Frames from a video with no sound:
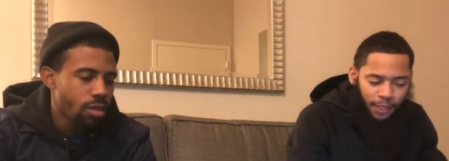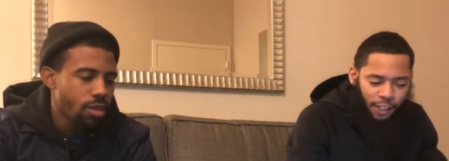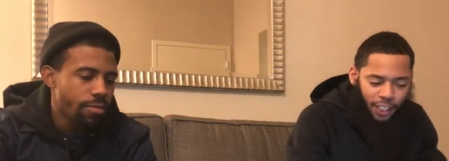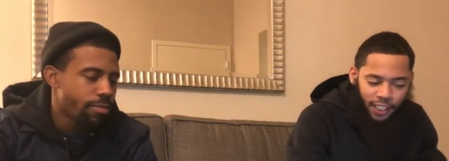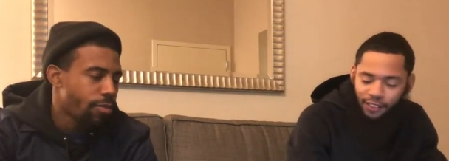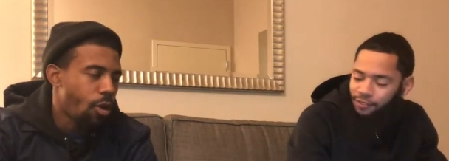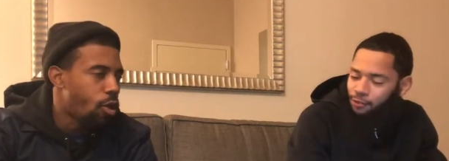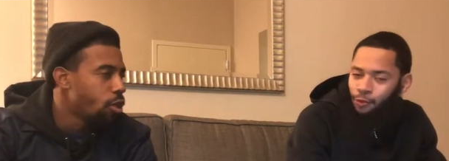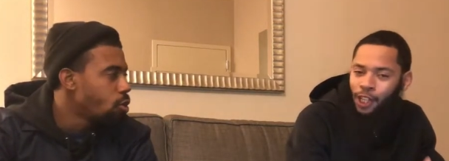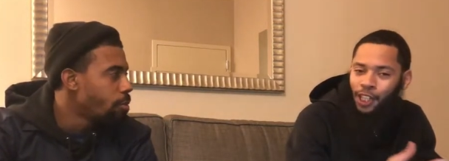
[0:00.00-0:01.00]
Speaker 1: out at?
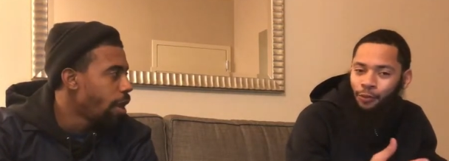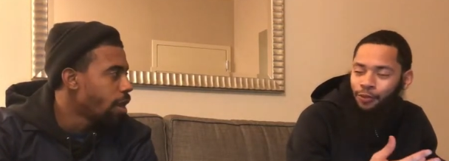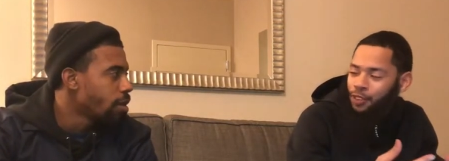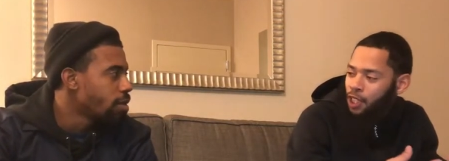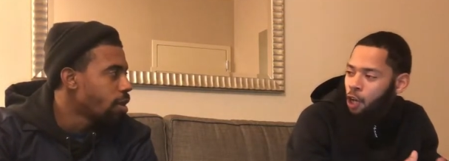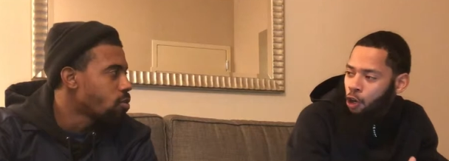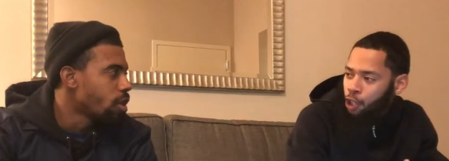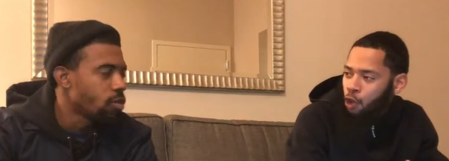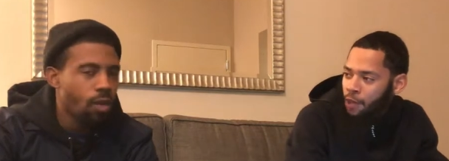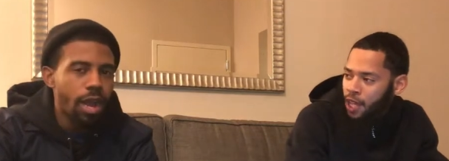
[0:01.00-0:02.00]
Audiomack. That's, audio
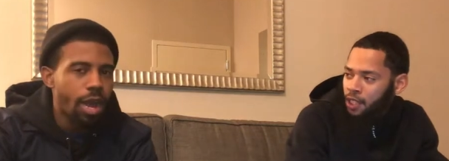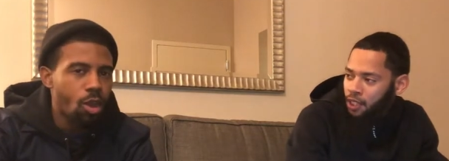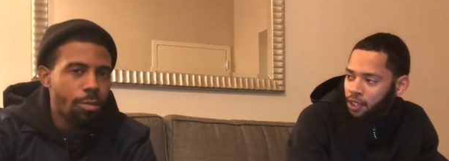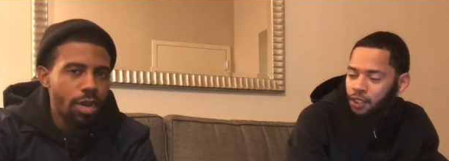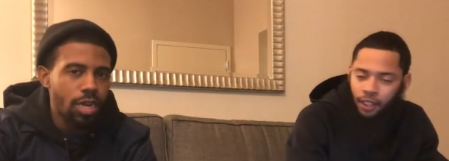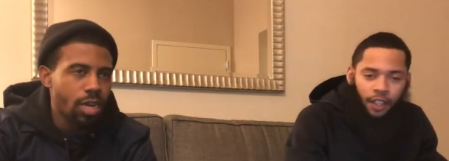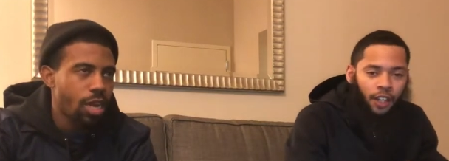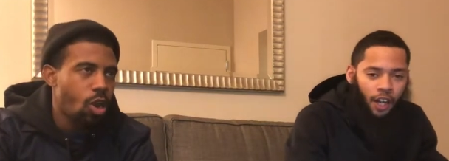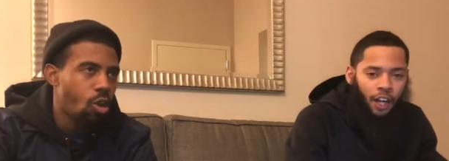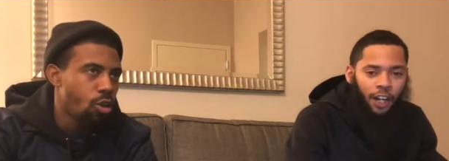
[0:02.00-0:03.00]
that's where I got all my shit
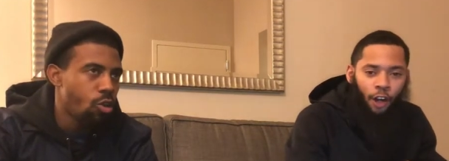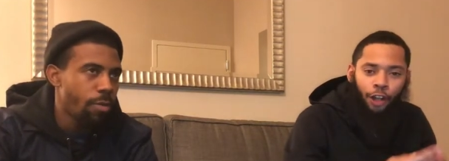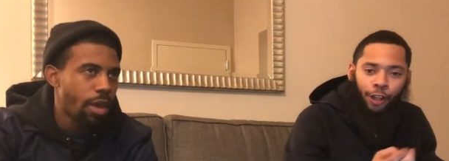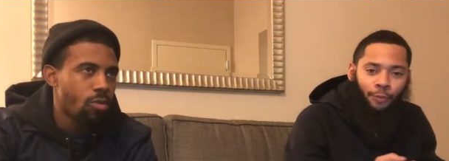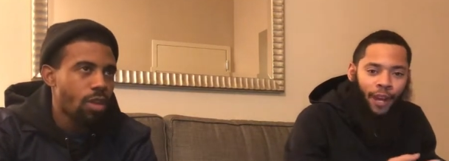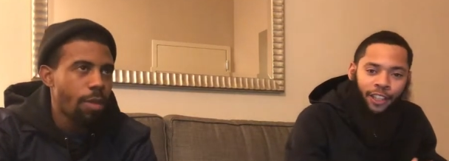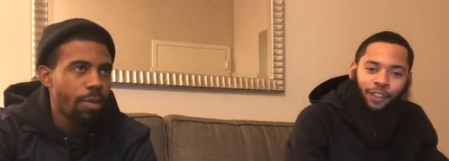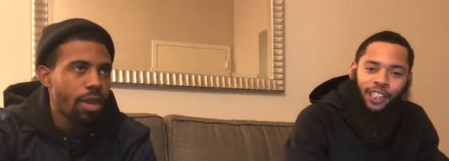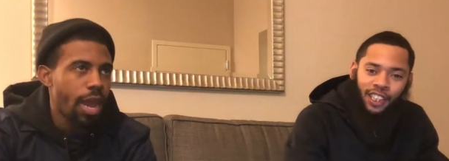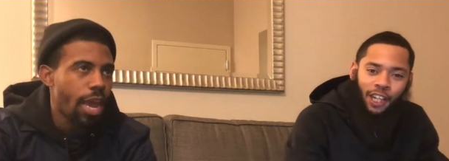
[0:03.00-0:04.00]
at. Audio, right, Audiomack.
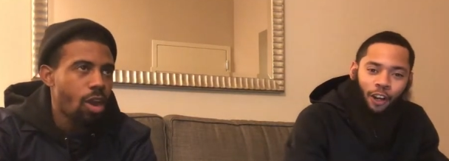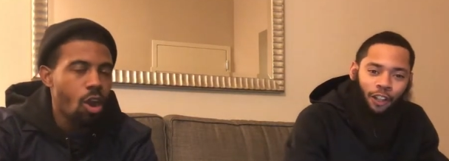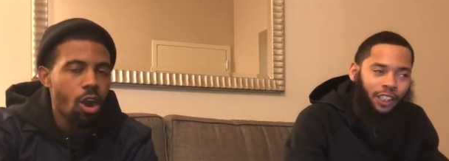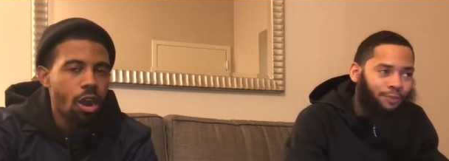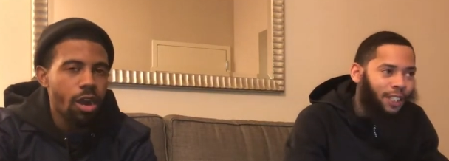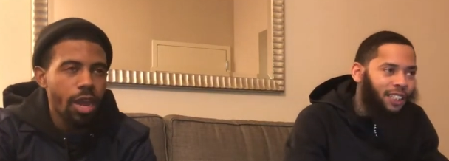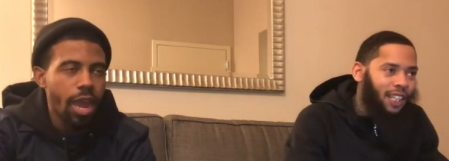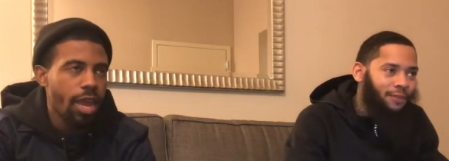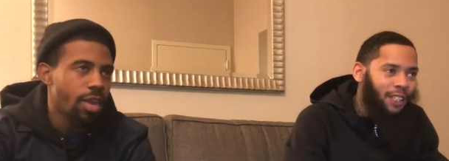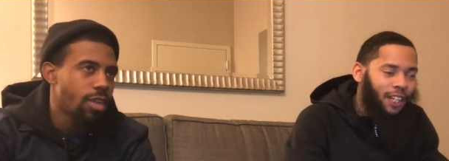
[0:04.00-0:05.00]
You can check all those
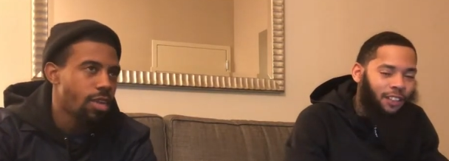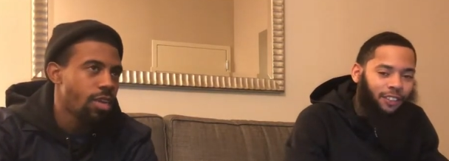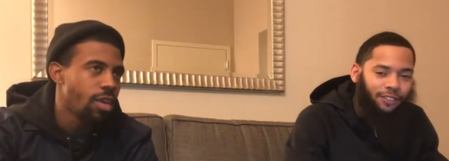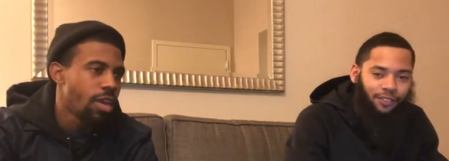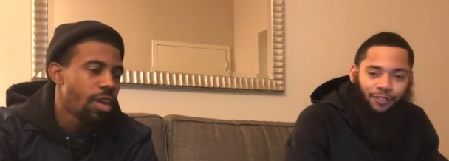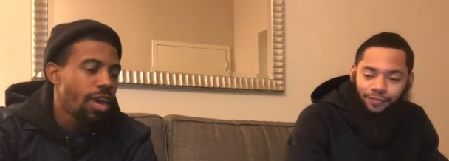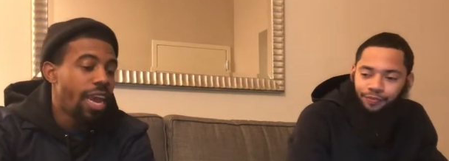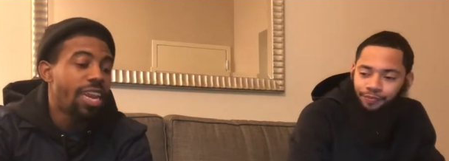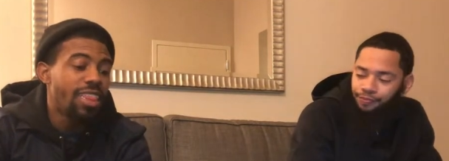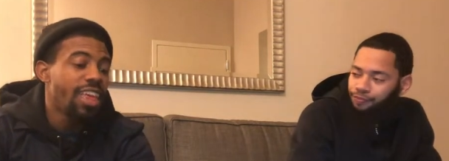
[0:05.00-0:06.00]
mixtapes out.
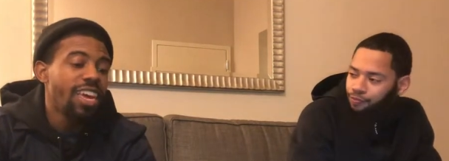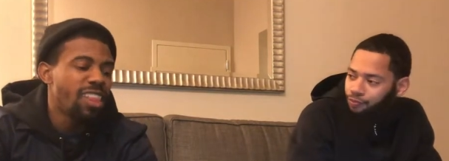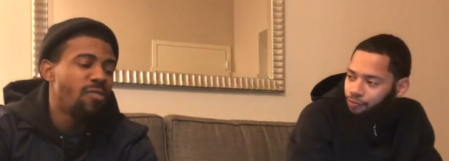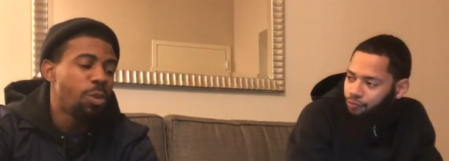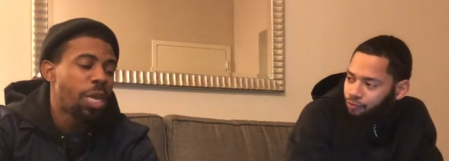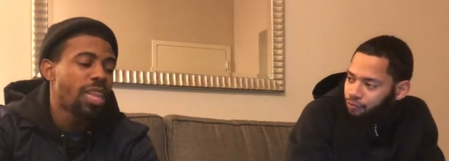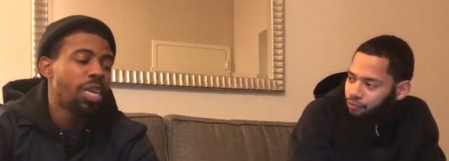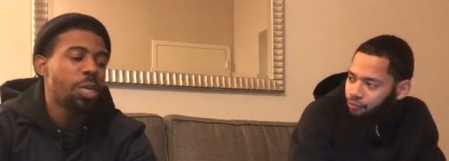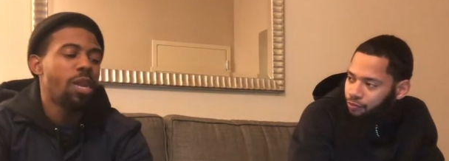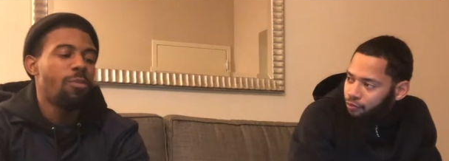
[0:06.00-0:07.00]
Speaker 2: And the thing is, if you check that
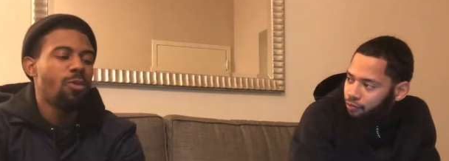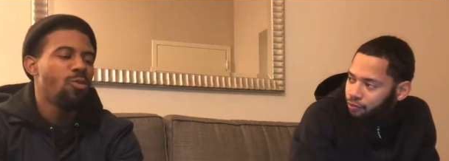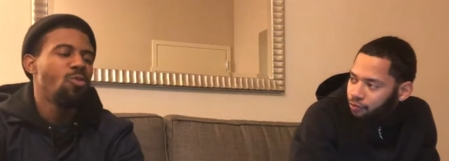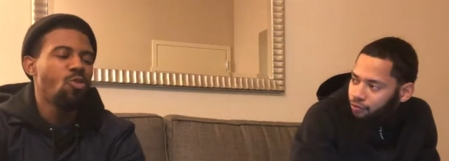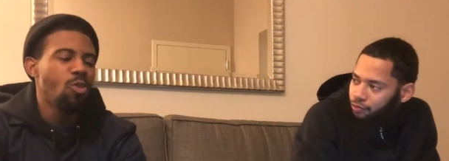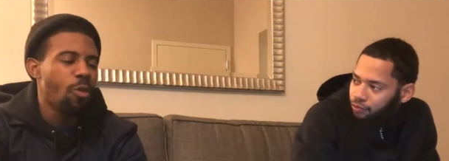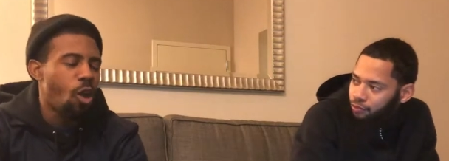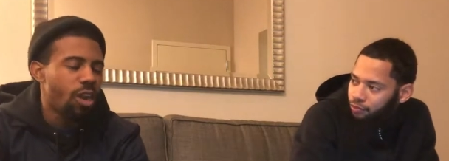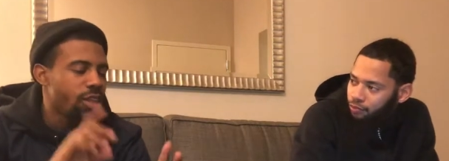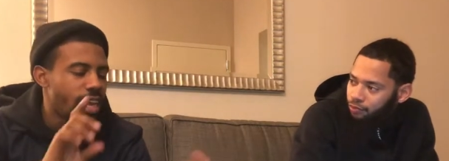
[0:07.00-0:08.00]
shit up on YouTube,
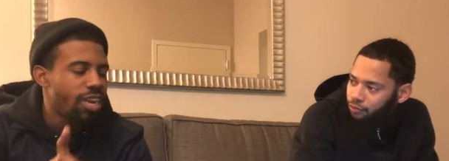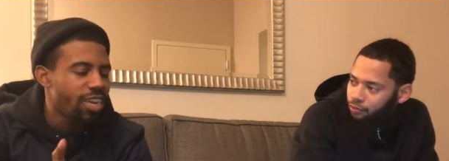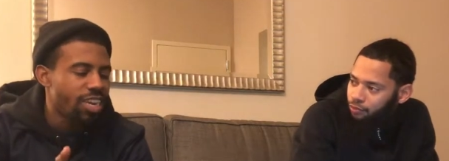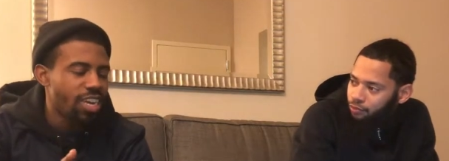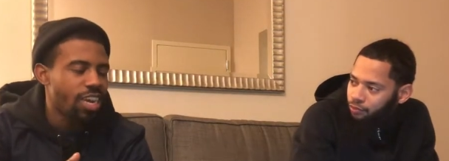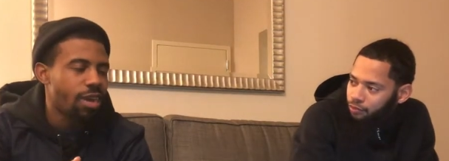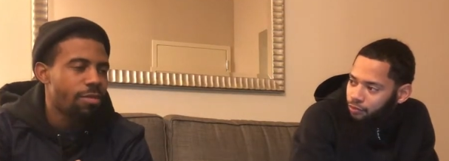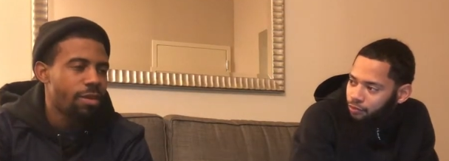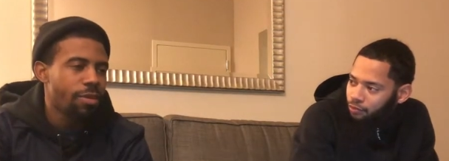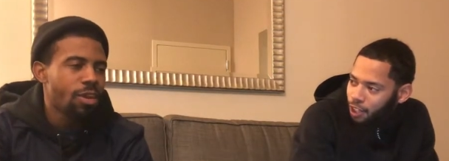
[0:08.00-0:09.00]
all this Indian shit come
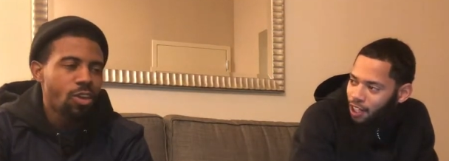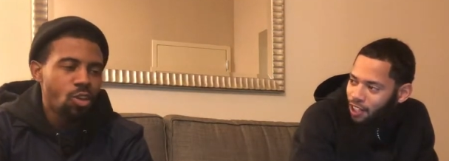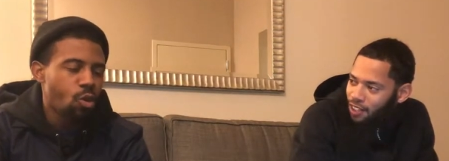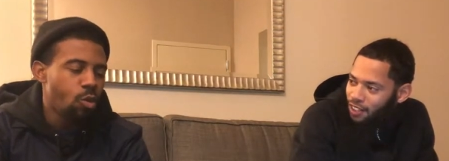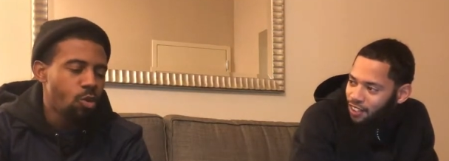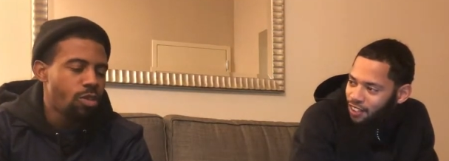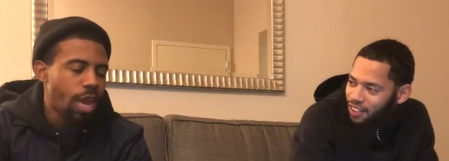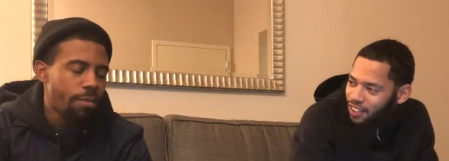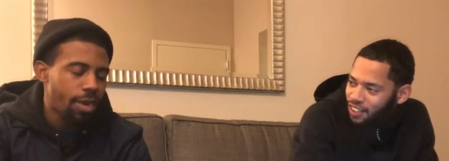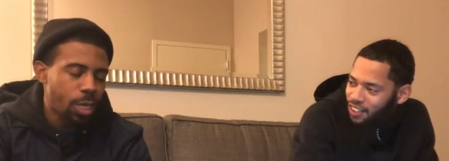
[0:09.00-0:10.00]
up. Uh-huh. So when you
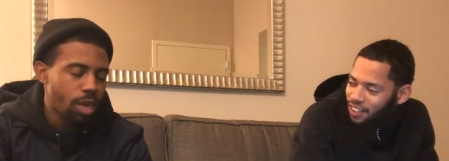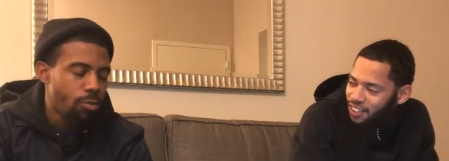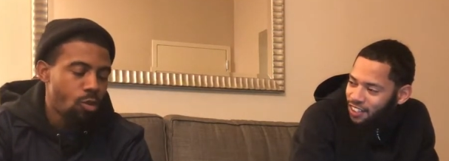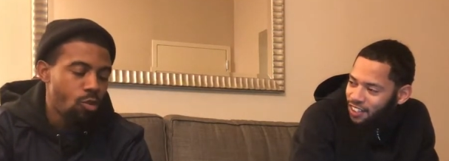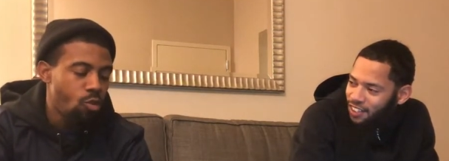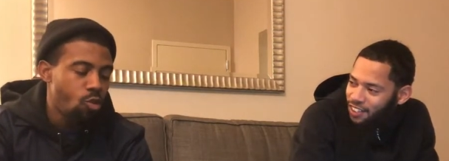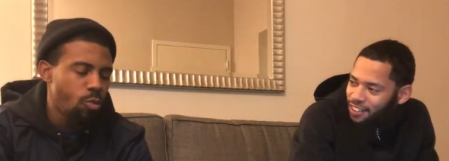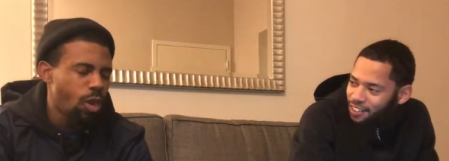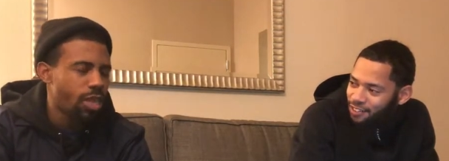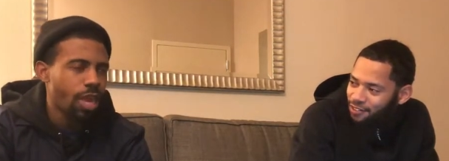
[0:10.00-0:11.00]
type my shit up on YouTube,
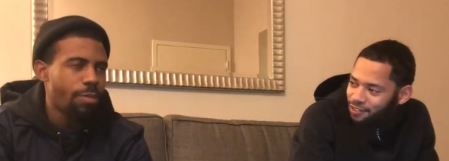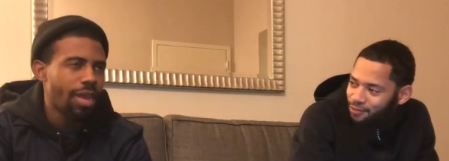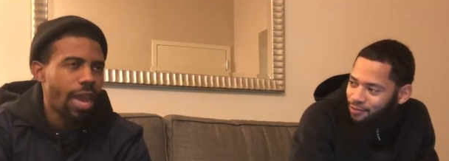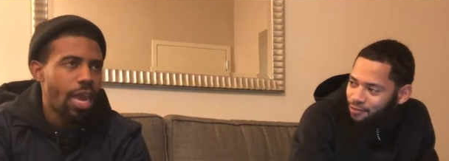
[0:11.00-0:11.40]
you gotta type in like